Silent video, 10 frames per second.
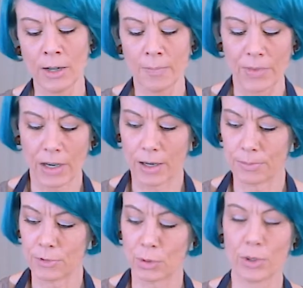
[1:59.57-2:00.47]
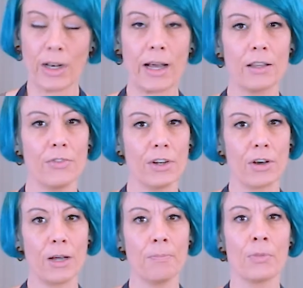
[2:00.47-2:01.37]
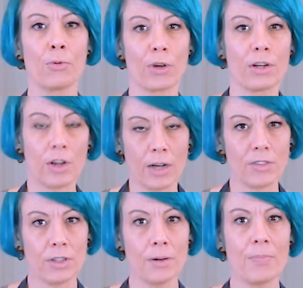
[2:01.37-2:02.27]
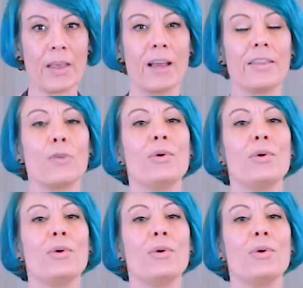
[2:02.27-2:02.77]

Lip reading: So we're gonna add the vinaigrette, we're gonna toss it, and then